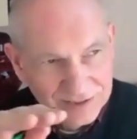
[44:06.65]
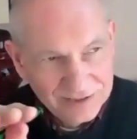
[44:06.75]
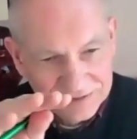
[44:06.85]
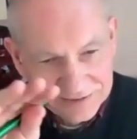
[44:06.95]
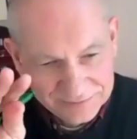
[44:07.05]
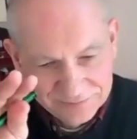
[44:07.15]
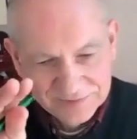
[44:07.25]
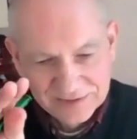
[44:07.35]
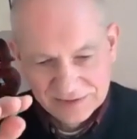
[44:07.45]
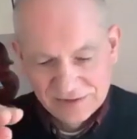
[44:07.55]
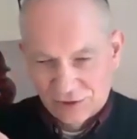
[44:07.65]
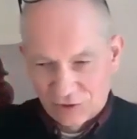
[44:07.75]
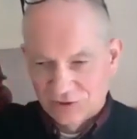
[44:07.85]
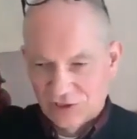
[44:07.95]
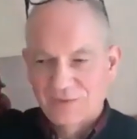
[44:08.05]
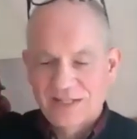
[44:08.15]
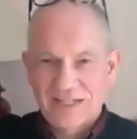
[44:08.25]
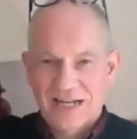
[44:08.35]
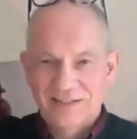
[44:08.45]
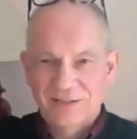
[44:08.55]
the whole
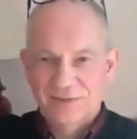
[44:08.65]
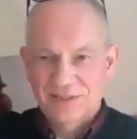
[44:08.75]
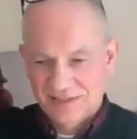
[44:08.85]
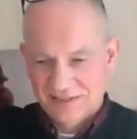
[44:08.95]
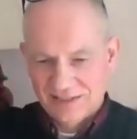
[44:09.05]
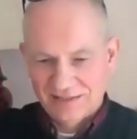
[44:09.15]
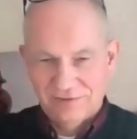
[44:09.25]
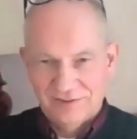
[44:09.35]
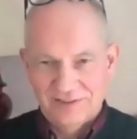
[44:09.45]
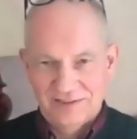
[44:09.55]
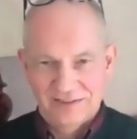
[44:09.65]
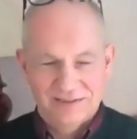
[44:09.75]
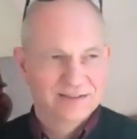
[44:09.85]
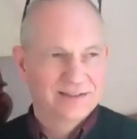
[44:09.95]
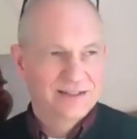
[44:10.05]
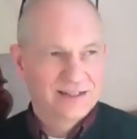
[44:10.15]
stress items in several